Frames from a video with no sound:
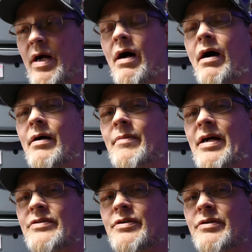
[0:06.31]
I'm
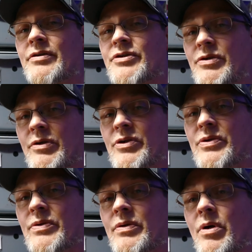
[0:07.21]
actually going to show
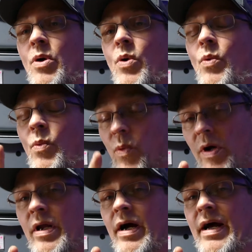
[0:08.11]
you
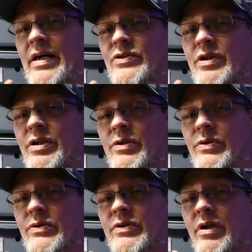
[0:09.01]
what I actually
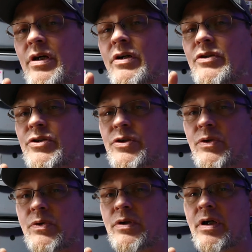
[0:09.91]
used to
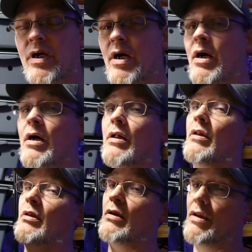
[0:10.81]
shoot
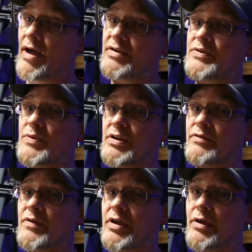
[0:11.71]
last week's
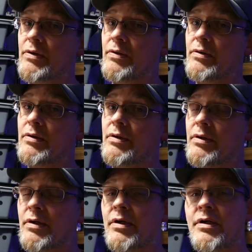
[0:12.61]
video.
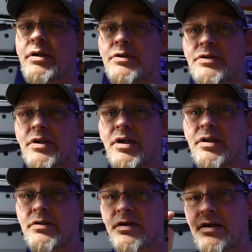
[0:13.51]
Here's a
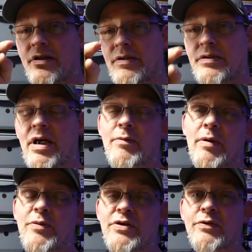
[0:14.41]
hint. This camera
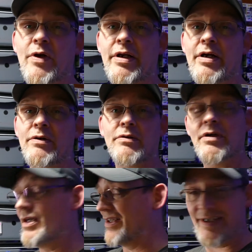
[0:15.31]
I'm using right now
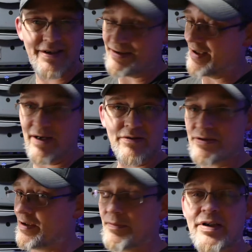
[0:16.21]
is not
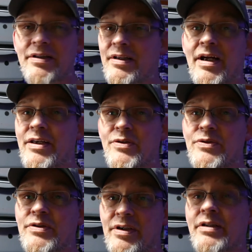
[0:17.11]
something that I
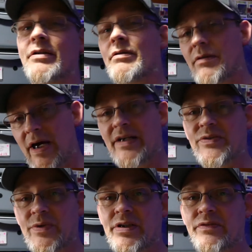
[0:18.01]
used in
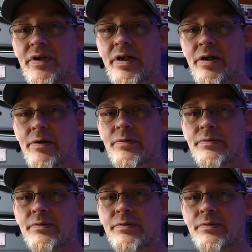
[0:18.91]
last week's video.